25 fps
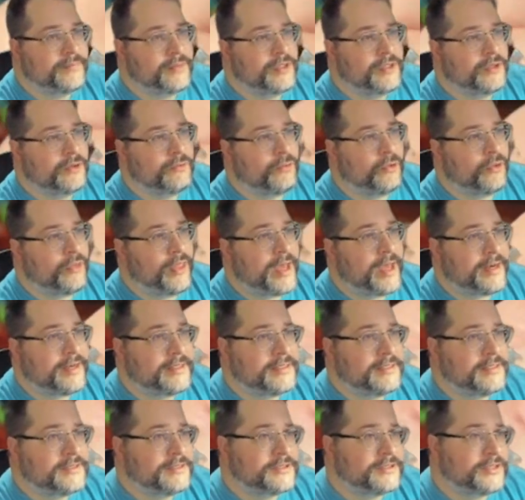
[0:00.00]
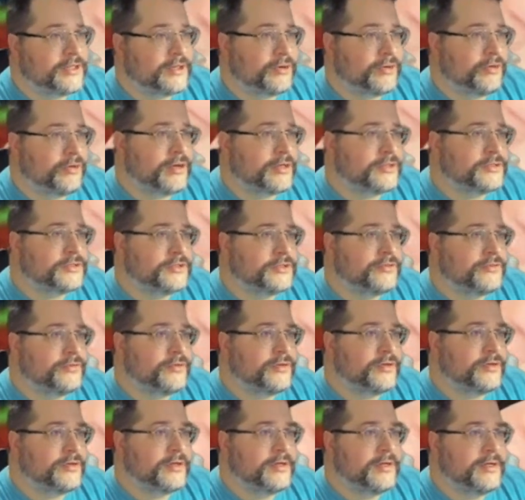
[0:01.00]
Well, that is a
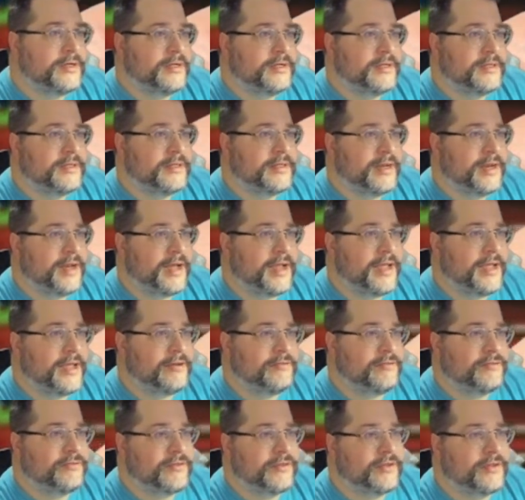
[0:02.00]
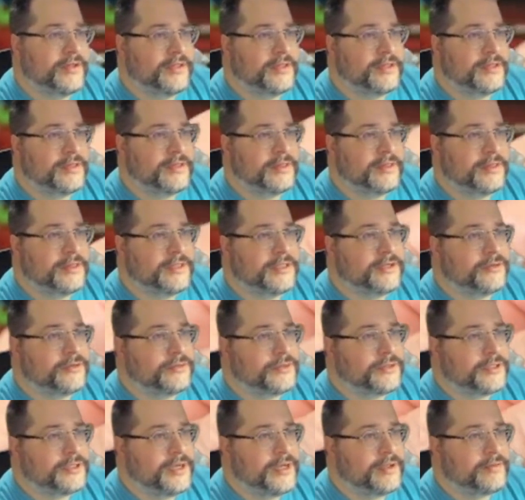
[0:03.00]
crossover that I have
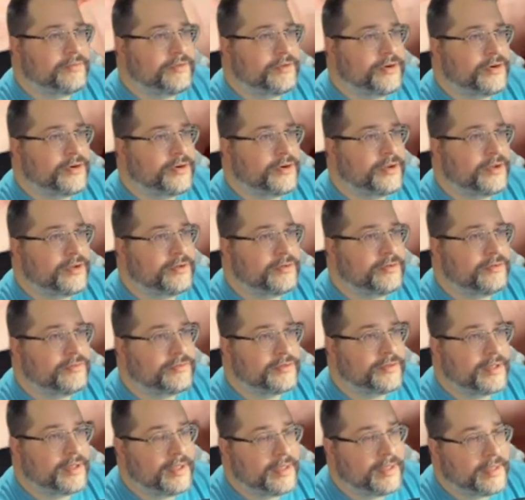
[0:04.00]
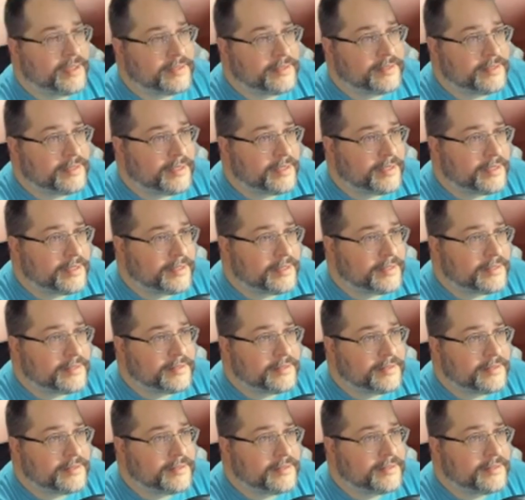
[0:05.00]
literally never heard of, and
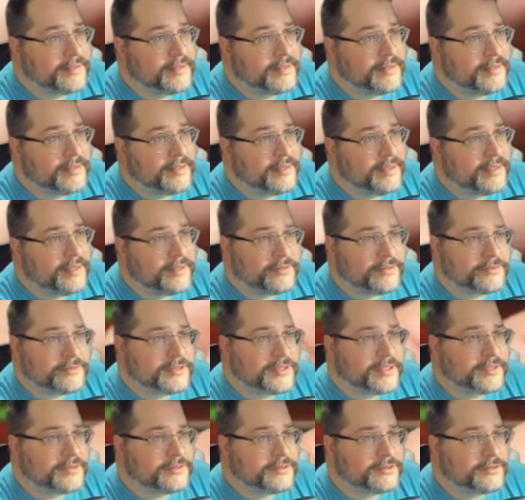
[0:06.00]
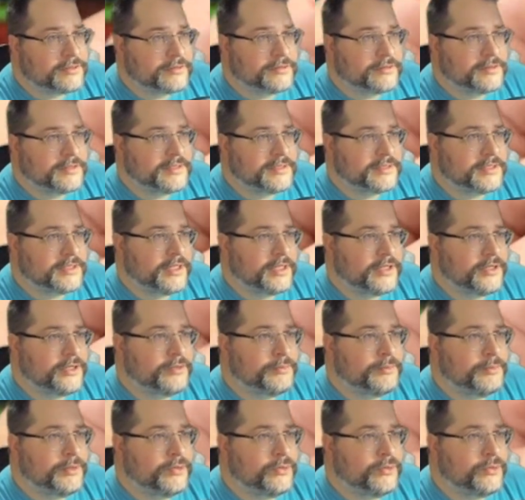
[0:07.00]
you know, sounds like it
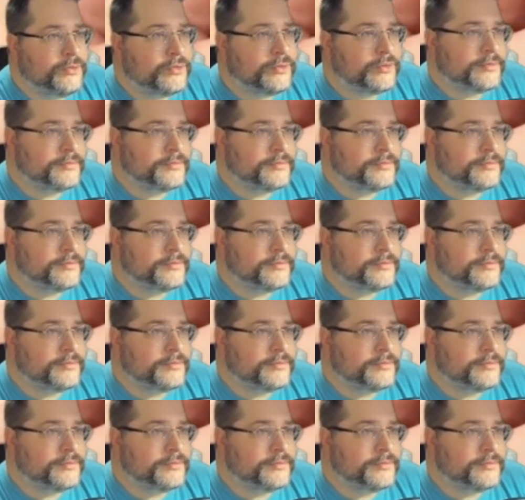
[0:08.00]
could be cool.